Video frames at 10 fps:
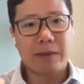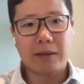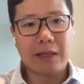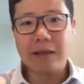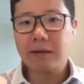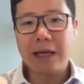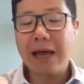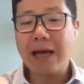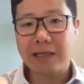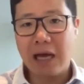I mean, that
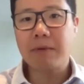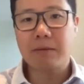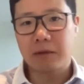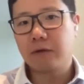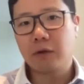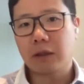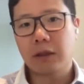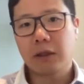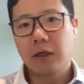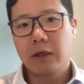has happened before.
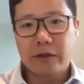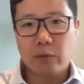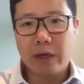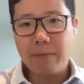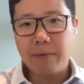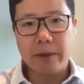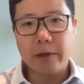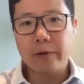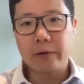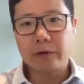So what I
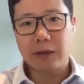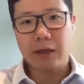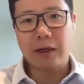propose